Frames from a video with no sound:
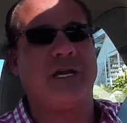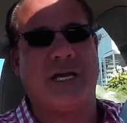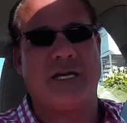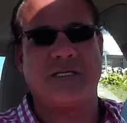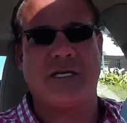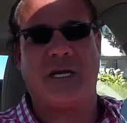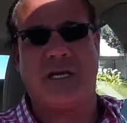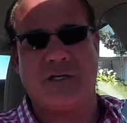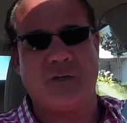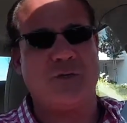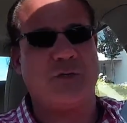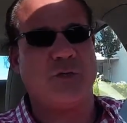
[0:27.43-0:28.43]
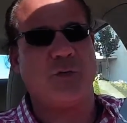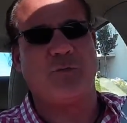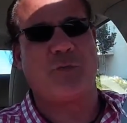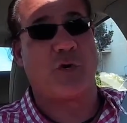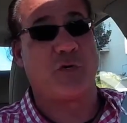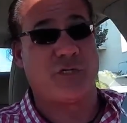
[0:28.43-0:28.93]
as a YouTube
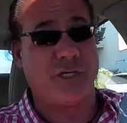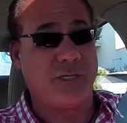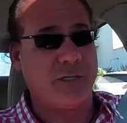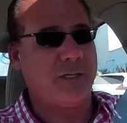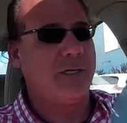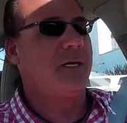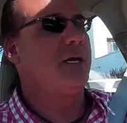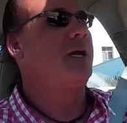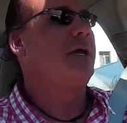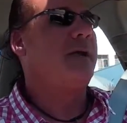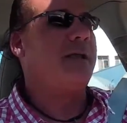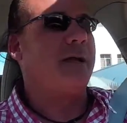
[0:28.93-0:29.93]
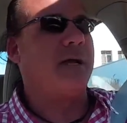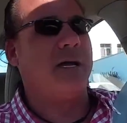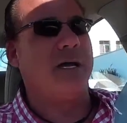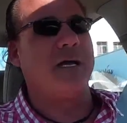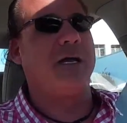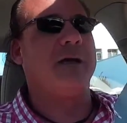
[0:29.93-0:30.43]
person
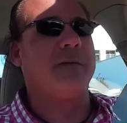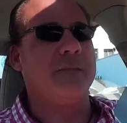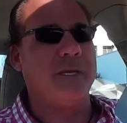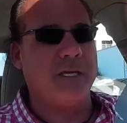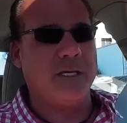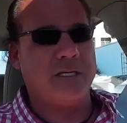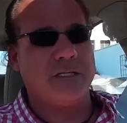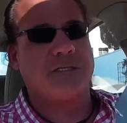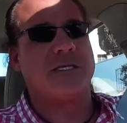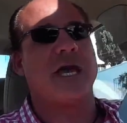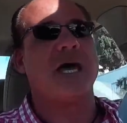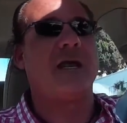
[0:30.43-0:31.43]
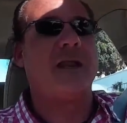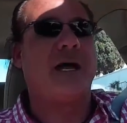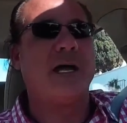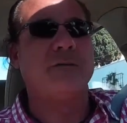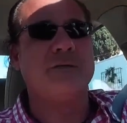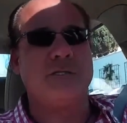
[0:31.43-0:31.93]
is that I was